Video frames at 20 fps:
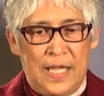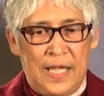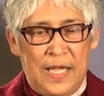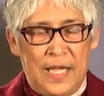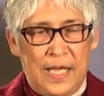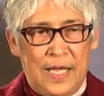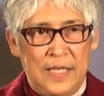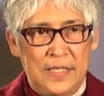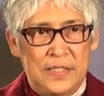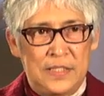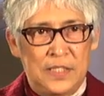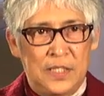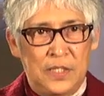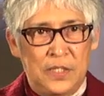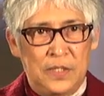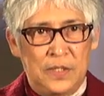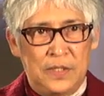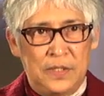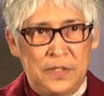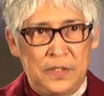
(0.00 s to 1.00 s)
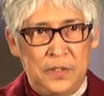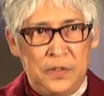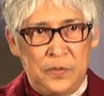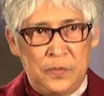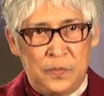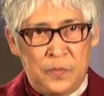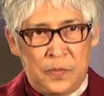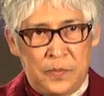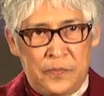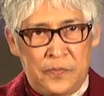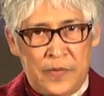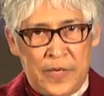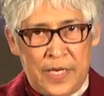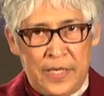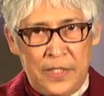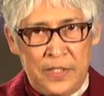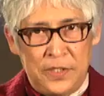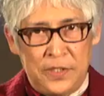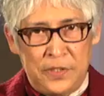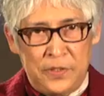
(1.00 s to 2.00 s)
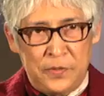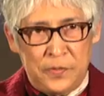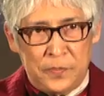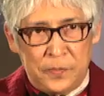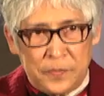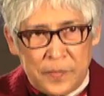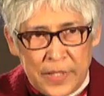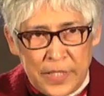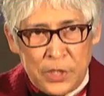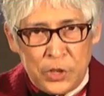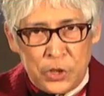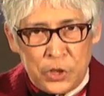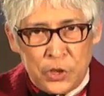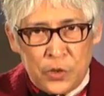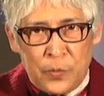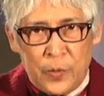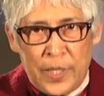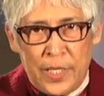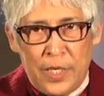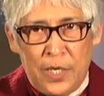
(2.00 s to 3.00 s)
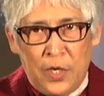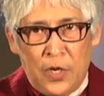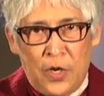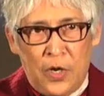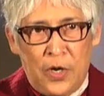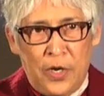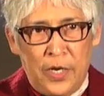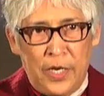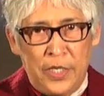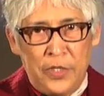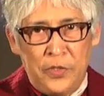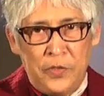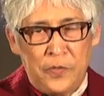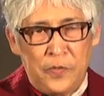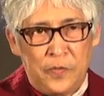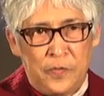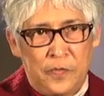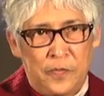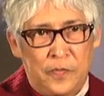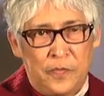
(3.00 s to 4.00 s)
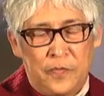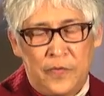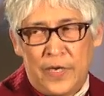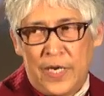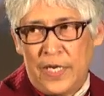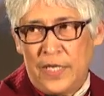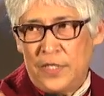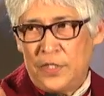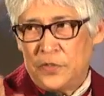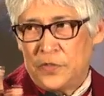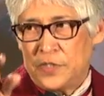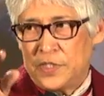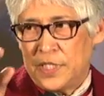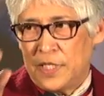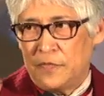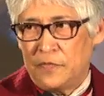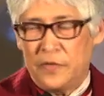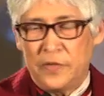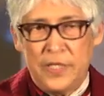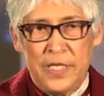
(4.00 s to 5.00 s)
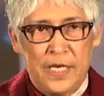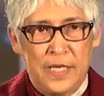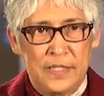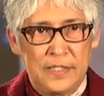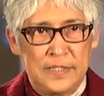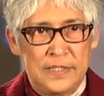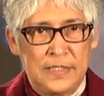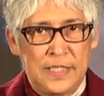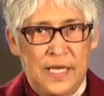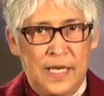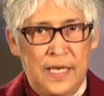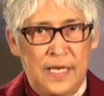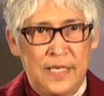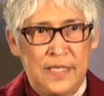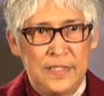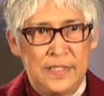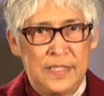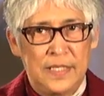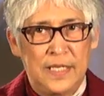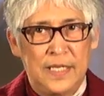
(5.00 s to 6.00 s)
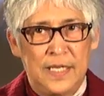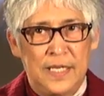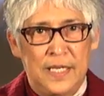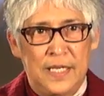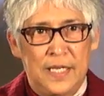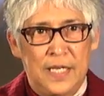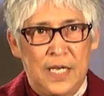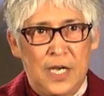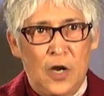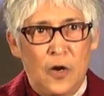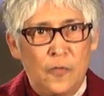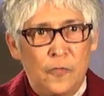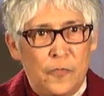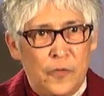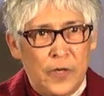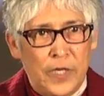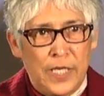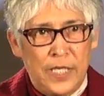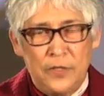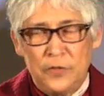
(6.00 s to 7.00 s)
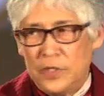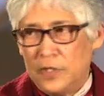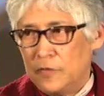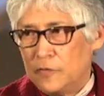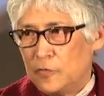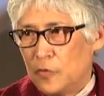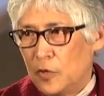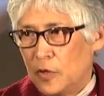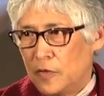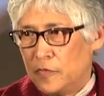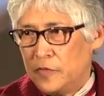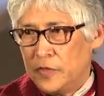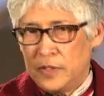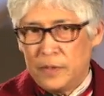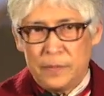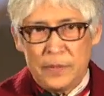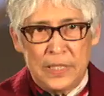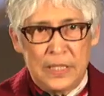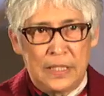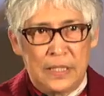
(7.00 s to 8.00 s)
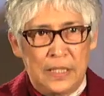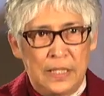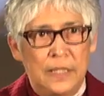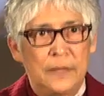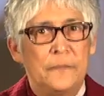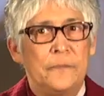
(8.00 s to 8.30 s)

until you inch your way along and you find yourself on the other side. Hopefully you didn't fall off in the middle